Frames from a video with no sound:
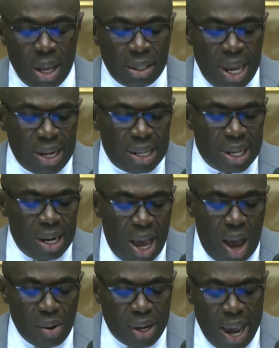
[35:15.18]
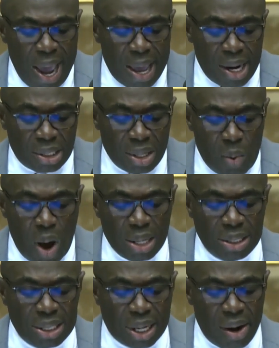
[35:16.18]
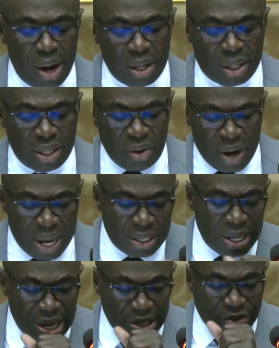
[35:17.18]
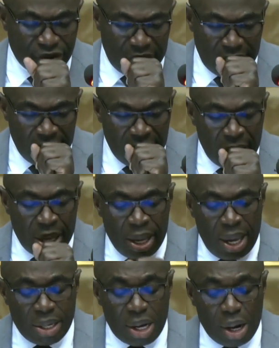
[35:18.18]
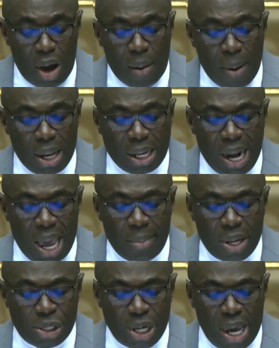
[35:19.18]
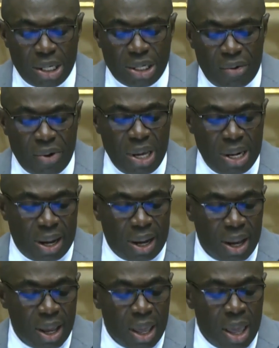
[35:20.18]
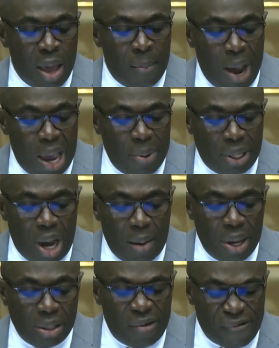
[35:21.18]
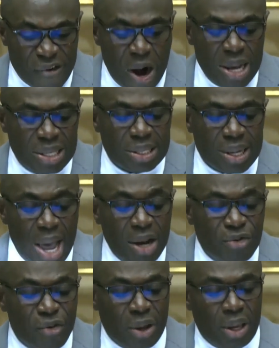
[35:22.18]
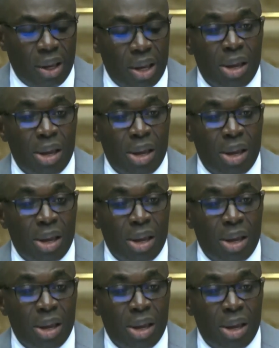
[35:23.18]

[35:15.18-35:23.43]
that has allowed Guyana to once again create history in the global climate change arena by becoming the first country